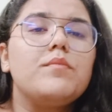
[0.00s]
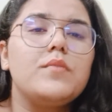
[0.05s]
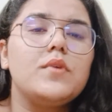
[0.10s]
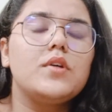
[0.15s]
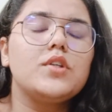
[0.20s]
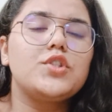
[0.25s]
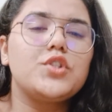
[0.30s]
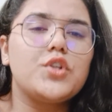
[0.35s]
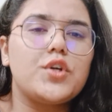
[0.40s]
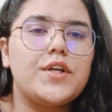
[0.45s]

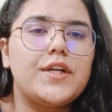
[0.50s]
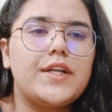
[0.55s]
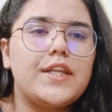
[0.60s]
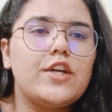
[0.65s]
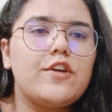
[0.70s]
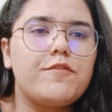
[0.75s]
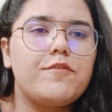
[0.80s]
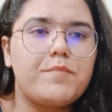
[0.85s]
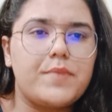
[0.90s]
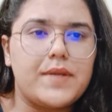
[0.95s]
surety
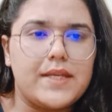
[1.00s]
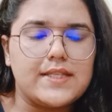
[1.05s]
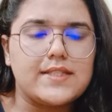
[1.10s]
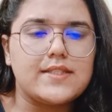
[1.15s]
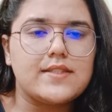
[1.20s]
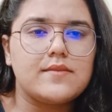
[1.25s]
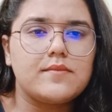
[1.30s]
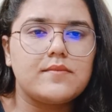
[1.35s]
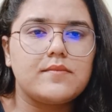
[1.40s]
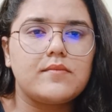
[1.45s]
of
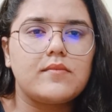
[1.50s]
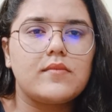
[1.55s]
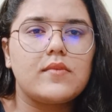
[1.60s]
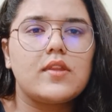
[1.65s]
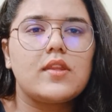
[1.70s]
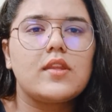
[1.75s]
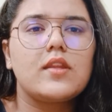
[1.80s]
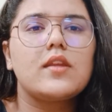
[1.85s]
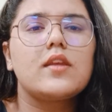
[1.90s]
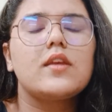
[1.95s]
press.
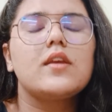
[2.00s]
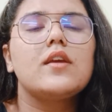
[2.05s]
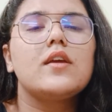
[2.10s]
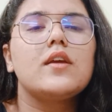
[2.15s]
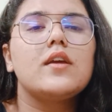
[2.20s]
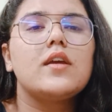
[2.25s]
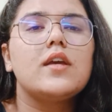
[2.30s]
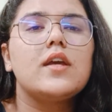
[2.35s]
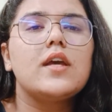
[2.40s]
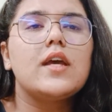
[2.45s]

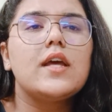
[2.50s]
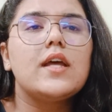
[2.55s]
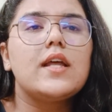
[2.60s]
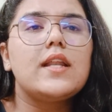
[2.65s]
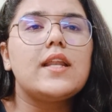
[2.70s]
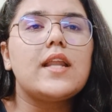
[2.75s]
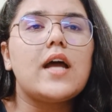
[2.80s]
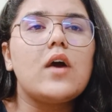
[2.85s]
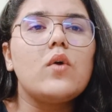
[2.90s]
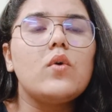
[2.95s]

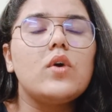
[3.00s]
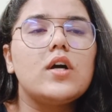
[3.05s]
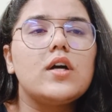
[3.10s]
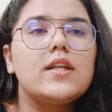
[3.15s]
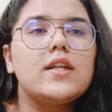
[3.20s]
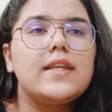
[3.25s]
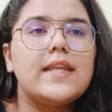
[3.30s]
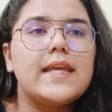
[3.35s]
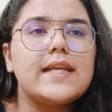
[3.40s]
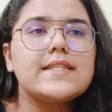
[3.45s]
Now,
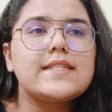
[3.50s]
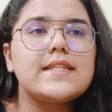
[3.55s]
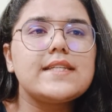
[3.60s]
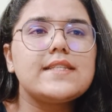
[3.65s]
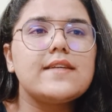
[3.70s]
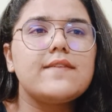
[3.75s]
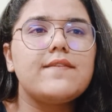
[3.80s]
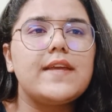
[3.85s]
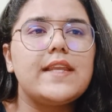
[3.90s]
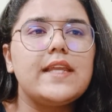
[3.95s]
next
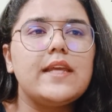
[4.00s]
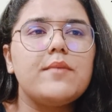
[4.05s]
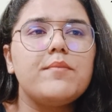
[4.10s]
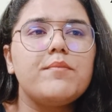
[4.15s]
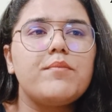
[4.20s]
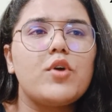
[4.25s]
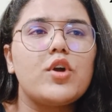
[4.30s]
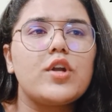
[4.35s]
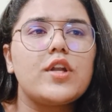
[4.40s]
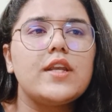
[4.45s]
is a very
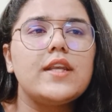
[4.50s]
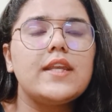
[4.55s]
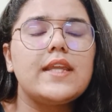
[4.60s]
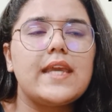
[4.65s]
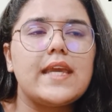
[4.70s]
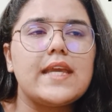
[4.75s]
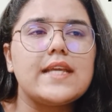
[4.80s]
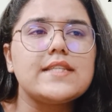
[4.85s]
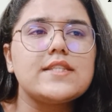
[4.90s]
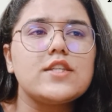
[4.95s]
important
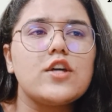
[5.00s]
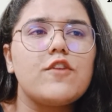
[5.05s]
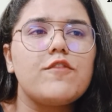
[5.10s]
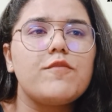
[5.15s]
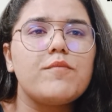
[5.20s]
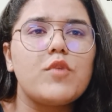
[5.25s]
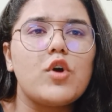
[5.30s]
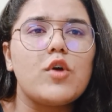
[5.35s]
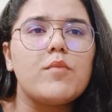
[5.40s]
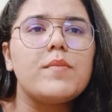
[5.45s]
case
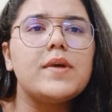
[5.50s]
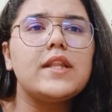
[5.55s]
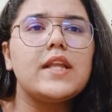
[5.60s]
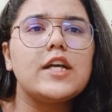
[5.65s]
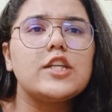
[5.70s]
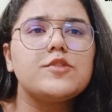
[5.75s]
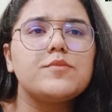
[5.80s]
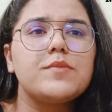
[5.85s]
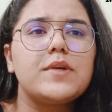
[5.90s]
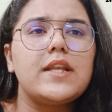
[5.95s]
of Muhammad
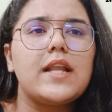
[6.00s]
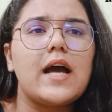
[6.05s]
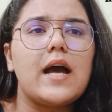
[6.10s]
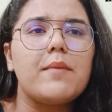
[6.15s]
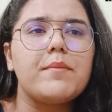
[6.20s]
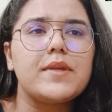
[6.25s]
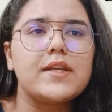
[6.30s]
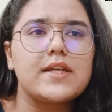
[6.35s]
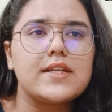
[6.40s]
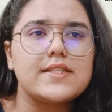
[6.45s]
Ajmal
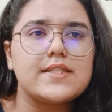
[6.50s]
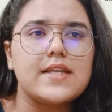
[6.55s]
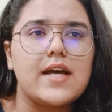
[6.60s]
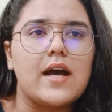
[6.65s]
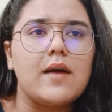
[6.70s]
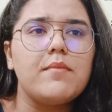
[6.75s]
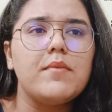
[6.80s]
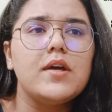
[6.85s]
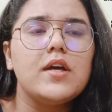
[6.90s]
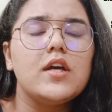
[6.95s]
Amir
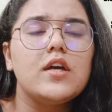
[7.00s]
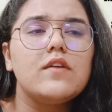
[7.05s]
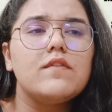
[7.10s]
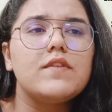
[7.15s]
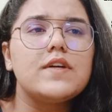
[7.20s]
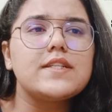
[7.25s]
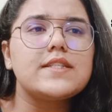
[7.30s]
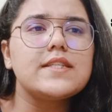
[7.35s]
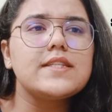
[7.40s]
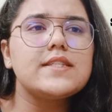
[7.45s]
Kasab
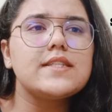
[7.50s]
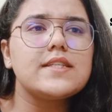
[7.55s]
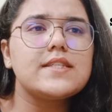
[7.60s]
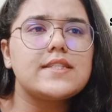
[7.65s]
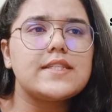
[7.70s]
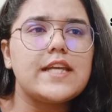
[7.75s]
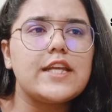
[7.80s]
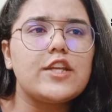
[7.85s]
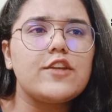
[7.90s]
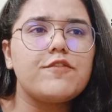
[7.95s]
versus
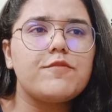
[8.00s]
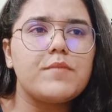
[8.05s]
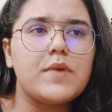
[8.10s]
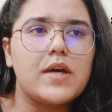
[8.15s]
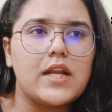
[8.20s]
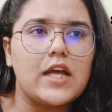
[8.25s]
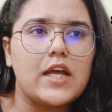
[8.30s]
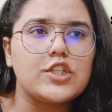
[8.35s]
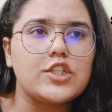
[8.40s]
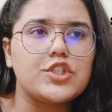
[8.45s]
State of
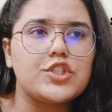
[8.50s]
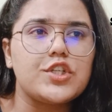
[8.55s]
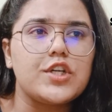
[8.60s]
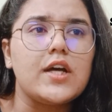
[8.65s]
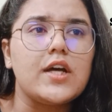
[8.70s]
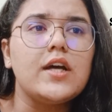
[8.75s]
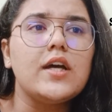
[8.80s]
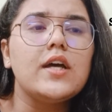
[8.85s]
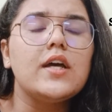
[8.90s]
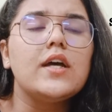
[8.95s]

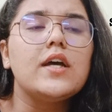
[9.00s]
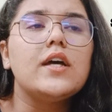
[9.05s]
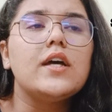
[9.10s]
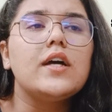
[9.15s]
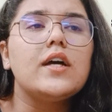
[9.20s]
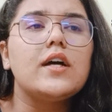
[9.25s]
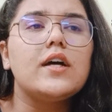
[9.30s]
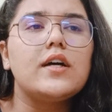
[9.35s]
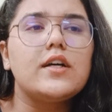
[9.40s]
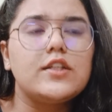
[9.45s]
Maharashtra,
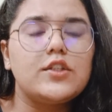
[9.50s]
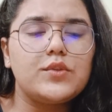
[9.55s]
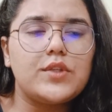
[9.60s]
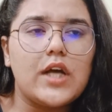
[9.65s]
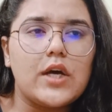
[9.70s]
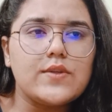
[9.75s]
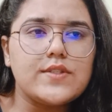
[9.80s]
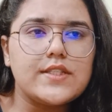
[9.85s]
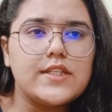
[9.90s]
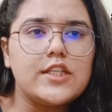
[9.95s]

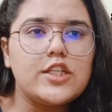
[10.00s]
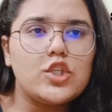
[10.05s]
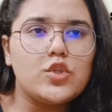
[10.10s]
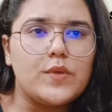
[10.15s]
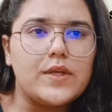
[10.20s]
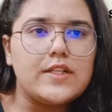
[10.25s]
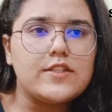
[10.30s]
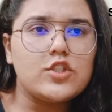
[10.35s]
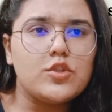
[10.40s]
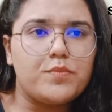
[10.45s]

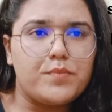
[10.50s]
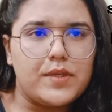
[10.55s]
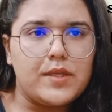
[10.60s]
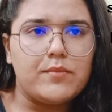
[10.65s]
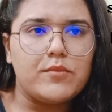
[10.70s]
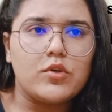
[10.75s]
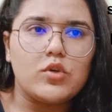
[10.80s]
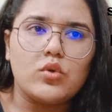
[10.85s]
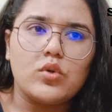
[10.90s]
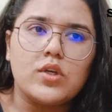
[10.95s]
2012
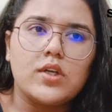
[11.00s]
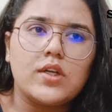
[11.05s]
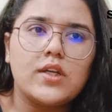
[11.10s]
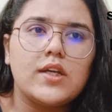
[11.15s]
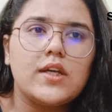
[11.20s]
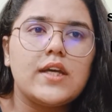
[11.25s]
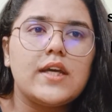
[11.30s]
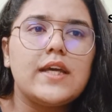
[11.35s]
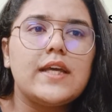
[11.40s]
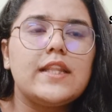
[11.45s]
Supreme Court.
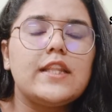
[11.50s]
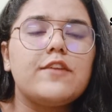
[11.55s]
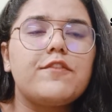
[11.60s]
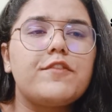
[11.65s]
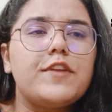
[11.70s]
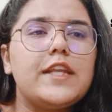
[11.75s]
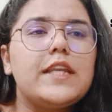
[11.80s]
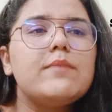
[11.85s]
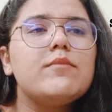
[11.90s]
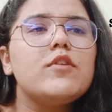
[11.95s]
The
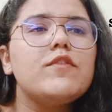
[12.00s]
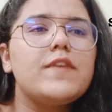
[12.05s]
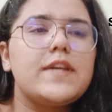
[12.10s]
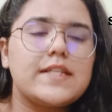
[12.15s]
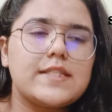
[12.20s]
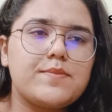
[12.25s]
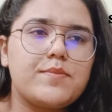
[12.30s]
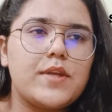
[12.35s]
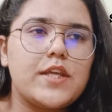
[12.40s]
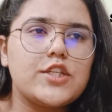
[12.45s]
freedom of
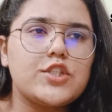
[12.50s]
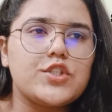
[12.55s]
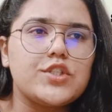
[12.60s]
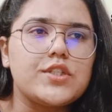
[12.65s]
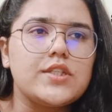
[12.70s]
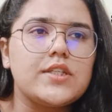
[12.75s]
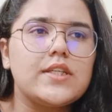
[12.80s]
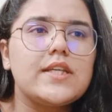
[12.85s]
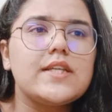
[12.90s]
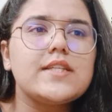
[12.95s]

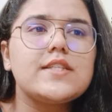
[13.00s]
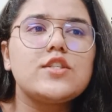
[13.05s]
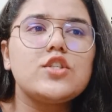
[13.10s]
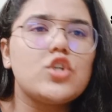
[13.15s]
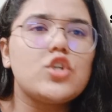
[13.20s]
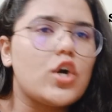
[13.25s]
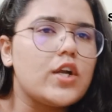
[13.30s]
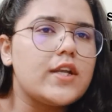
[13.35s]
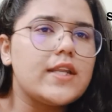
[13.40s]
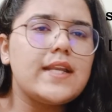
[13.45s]
expression is
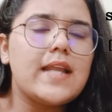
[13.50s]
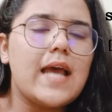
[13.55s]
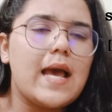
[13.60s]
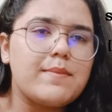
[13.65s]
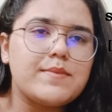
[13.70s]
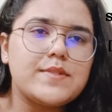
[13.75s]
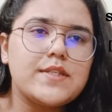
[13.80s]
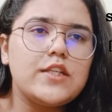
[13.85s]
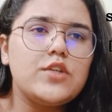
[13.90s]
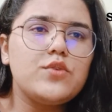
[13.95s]
not an
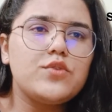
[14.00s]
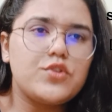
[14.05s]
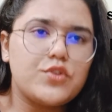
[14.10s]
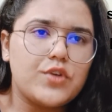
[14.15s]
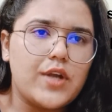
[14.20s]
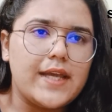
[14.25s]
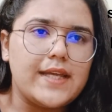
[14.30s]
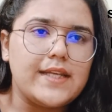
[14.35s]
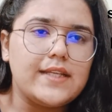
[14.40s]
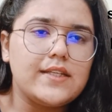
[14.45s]
absolute
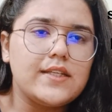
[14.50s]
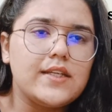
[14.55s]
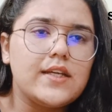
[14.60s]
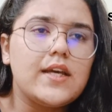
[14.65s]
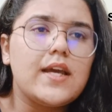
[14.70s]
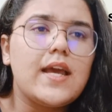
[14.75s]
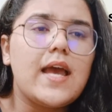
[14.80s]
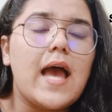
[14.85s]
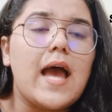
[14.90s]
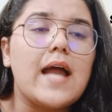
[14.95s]
right
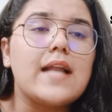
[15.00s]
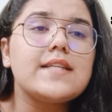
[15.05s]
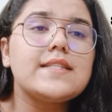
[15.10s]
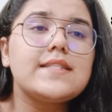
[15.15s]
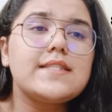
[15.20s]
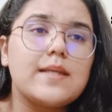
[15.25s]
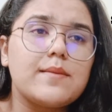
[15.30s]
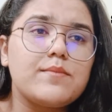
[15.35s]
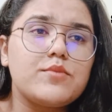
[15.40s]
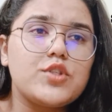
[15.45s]
and
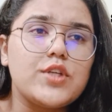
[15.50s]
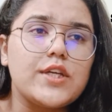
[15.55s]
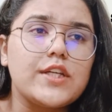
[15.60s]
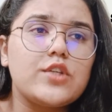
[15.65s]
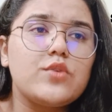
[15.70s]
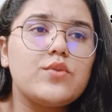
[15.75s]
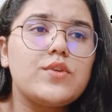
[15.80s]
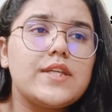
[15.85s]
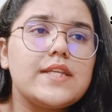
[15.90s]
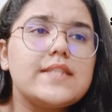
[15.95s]

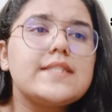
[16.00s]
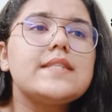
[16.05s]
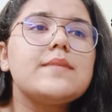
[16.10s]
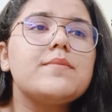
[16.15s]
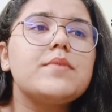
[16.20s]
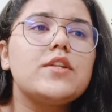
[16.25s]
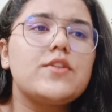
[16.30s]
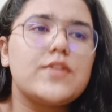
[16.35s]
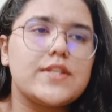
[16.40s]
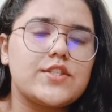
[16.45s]
subject to
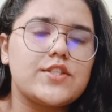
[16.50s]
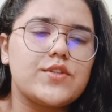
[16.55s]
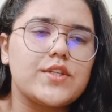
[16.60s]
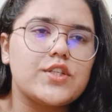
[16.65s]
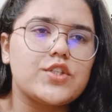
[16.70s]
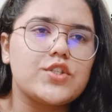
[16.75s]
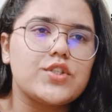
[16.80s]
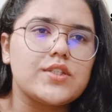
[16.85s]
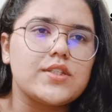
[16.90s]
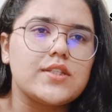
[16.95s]
reasonable
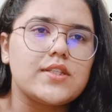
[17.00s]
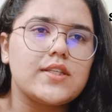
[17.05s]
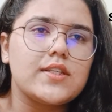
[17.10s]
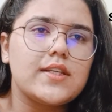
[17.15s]
restriction.